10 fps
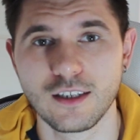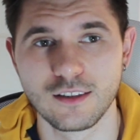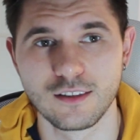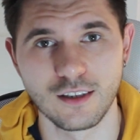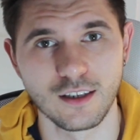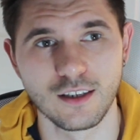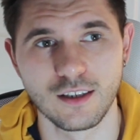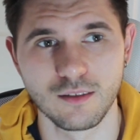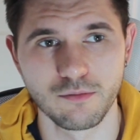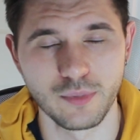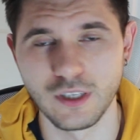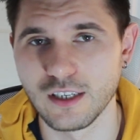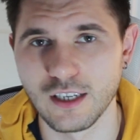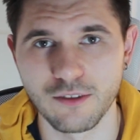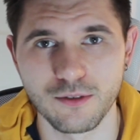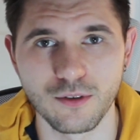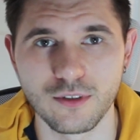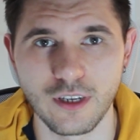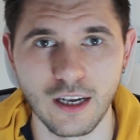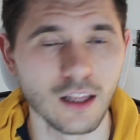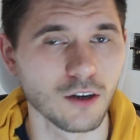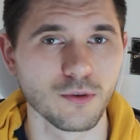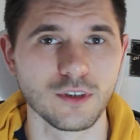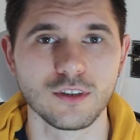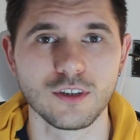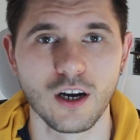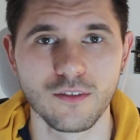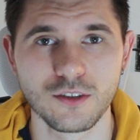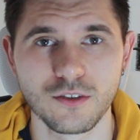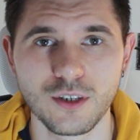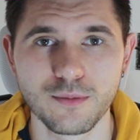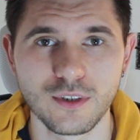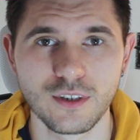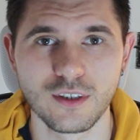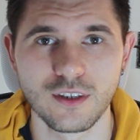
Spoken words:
It's a PDF called Eloquent JavaScript,